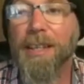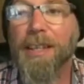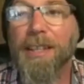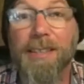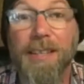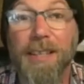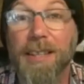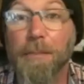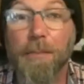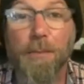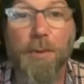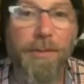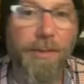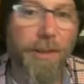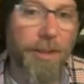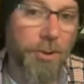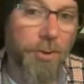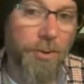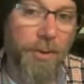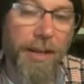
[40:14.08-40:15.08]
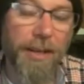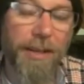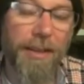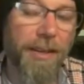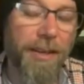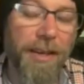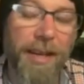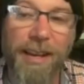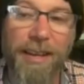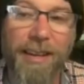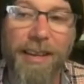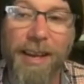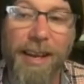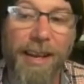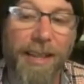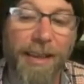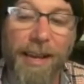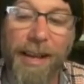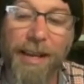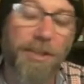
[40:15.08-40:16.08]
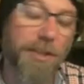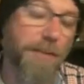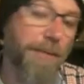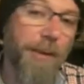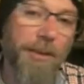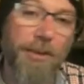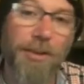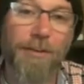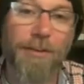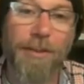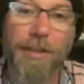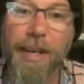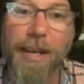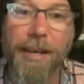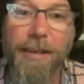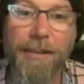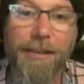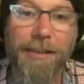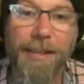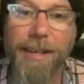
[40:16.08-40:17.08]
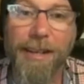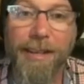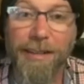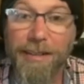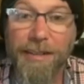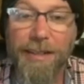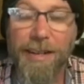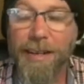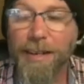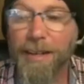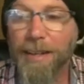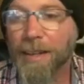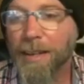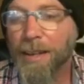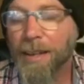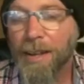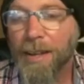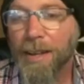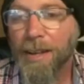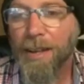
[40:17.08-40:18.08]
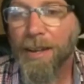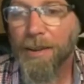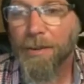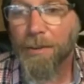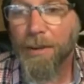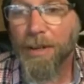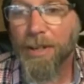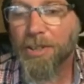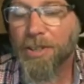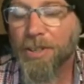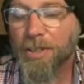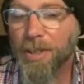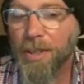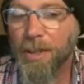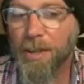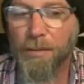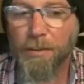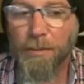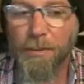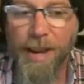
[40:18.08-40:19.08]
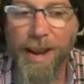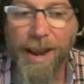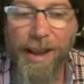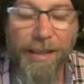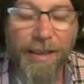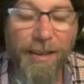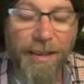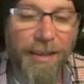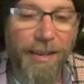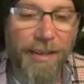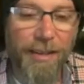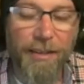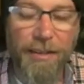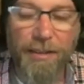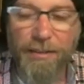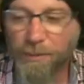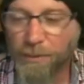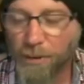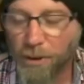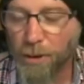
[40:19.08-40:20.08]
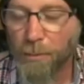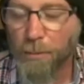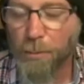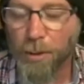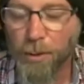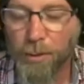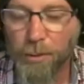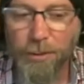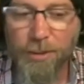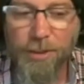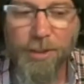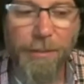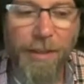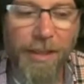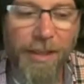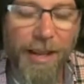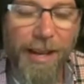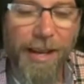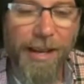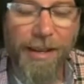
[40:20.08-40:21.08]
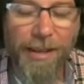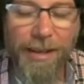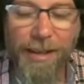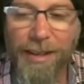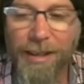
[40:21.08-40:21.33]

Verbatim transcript: it's like the movies, you hit the neck and the guy just falls over dead and it's done, which the reality is far more gruesome than that.